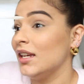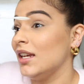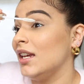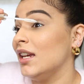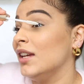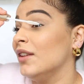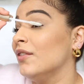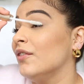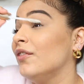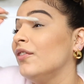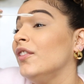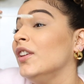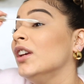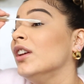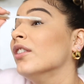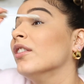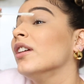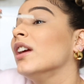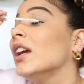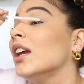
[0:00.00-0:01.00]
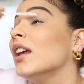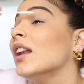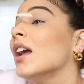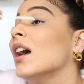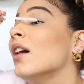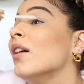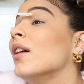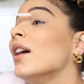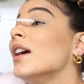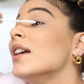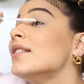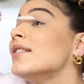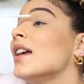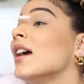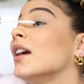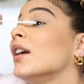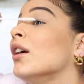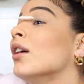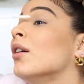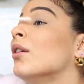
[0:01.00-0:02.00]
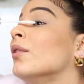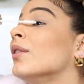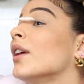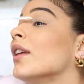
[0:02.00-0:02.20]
and figuring it out as I go.